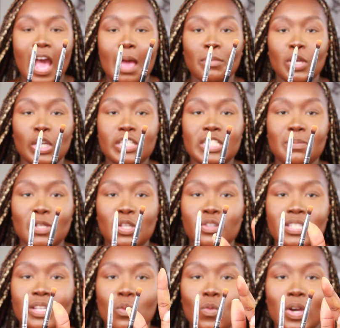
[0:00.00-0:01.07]
I'm going to be
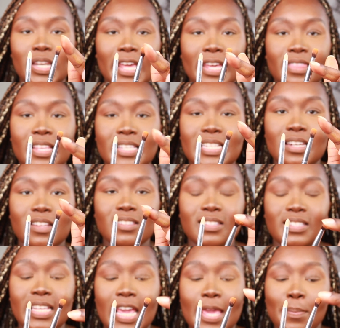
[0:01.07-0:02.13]
using one like this that
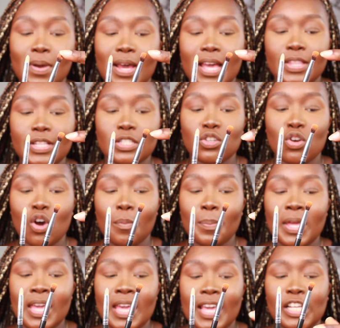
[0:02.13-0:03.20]
doesn't taper at the
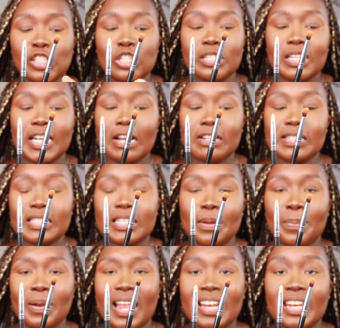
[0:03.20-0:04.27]
top. It just allows it
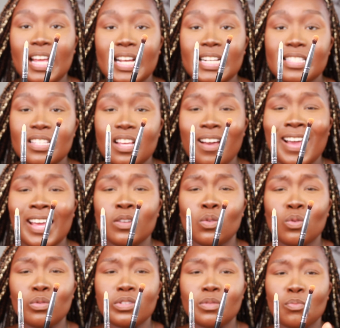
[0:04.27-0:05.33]
to apply nicer and
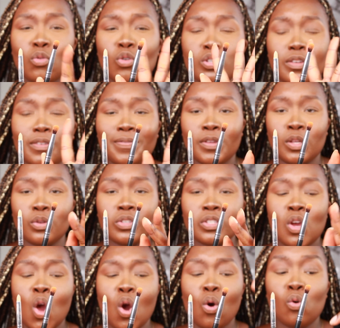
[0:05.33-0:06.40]
also more
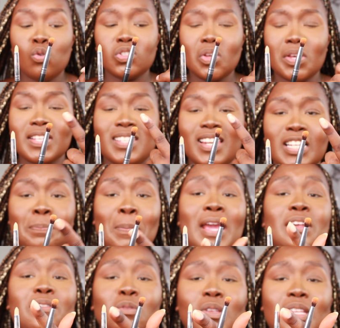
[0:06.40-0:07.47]
diffused. Also, it's less
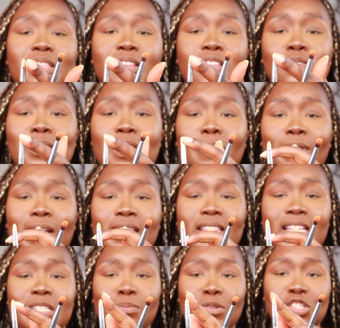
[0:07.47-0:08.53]
painful than this one. I find
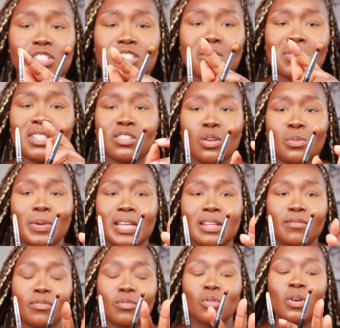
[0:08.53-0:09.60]
these brushes to be so
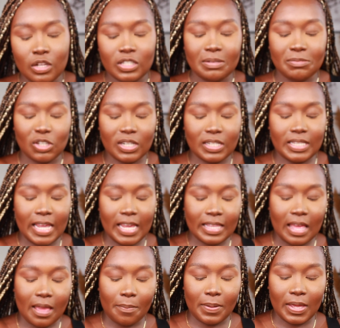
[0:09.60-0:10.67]
painful. So I'm just going to take
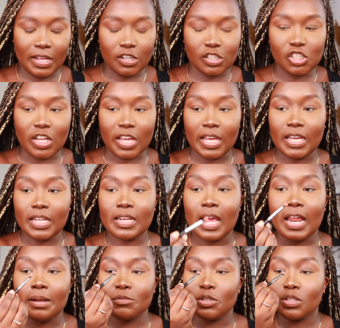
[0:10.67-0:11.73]
that pink shade
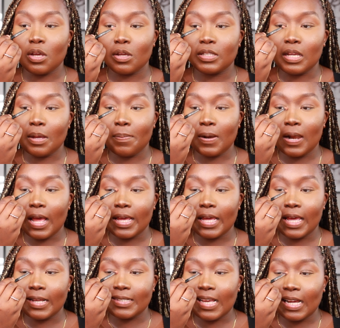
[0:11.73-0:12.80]
and I'm just going to apply
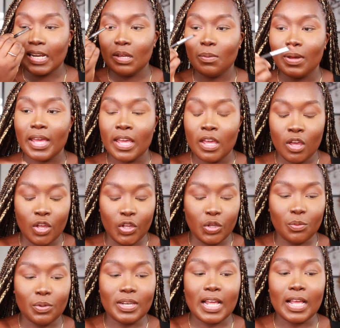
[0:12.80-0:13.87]
it exactly where
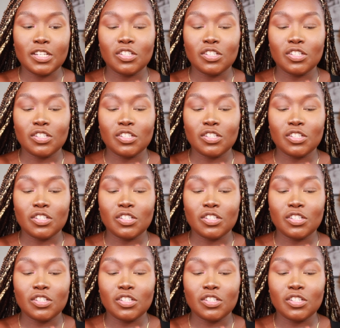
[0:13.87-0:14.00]
you would